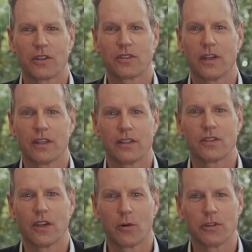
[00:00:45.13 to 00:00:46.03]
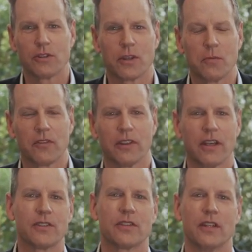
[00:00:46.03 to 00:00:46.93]
We're excited to share with you some of the
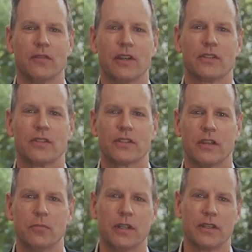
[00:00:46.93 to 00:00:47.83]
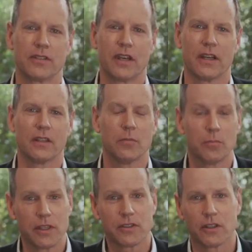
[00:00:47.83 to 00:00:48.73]
latest innovations that have been designed
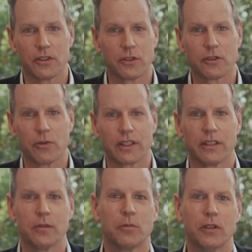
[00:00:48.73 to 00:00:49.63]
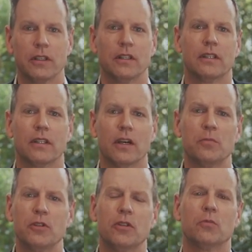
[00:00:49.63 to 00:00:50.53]
based on your direct input to
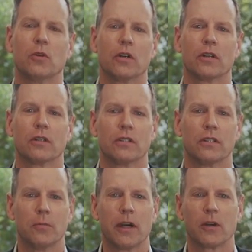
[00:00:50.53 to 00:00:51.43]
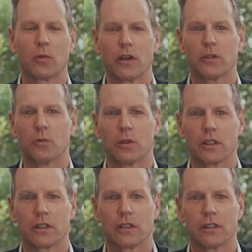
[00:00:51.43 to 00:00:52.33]
help you do more, no matter where you
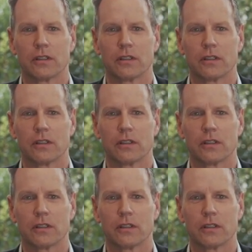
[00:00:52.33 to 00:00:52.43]
work.